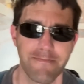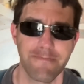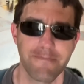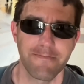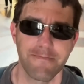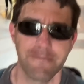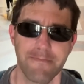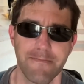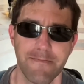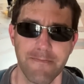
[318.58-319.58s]

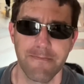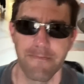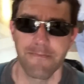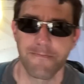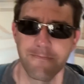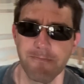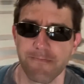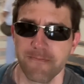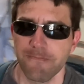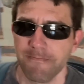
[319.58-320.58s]

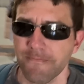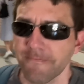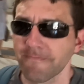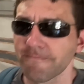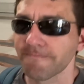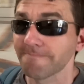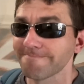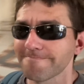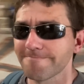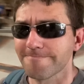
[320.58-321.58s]

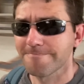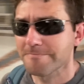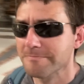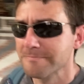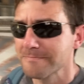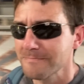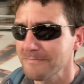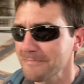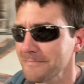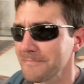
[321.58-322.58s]

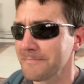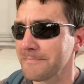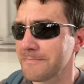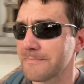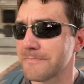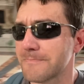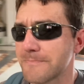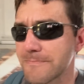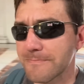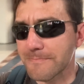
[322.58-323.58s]

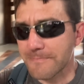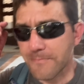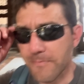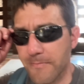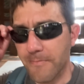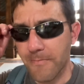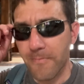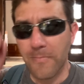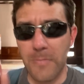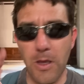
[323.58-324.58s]

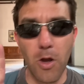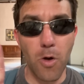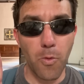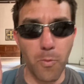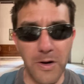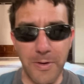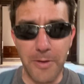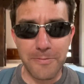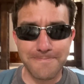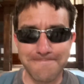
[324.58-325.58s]

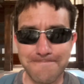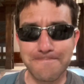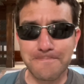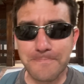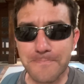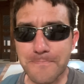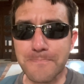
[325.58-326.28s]
Nobody speaks.